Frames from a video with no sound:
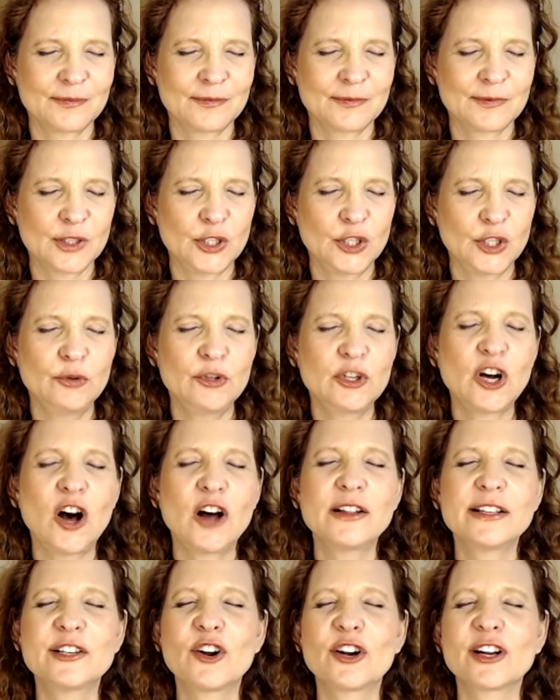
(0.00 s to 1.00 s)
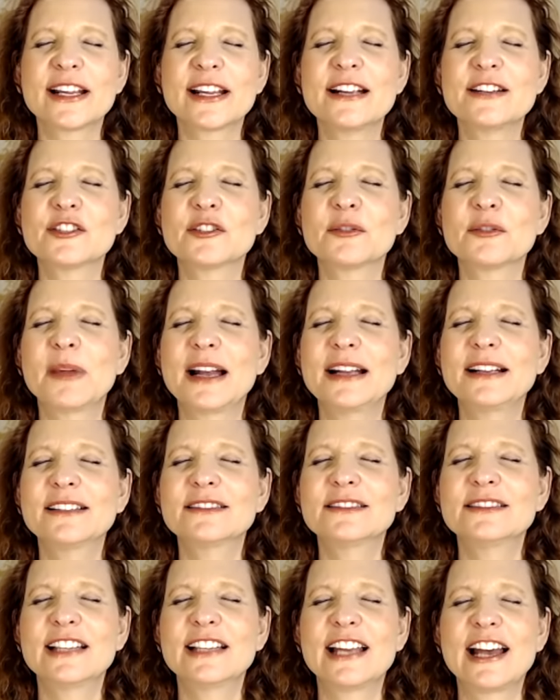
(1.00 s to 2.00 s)
You call in Archangel
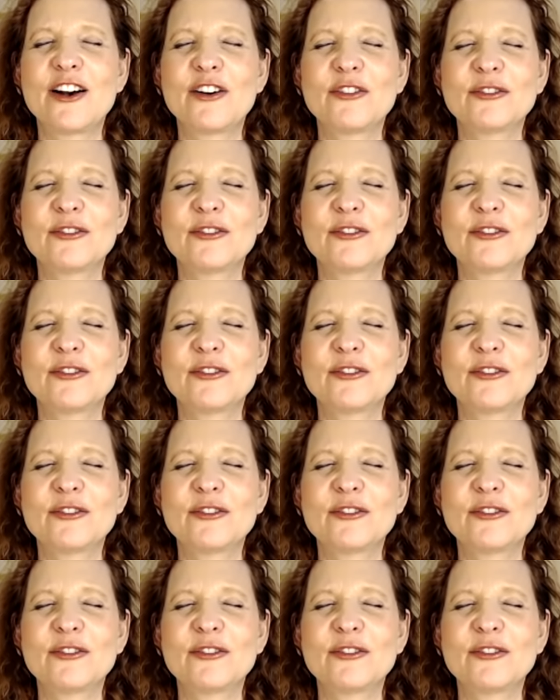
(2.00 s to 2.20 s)
Michael now,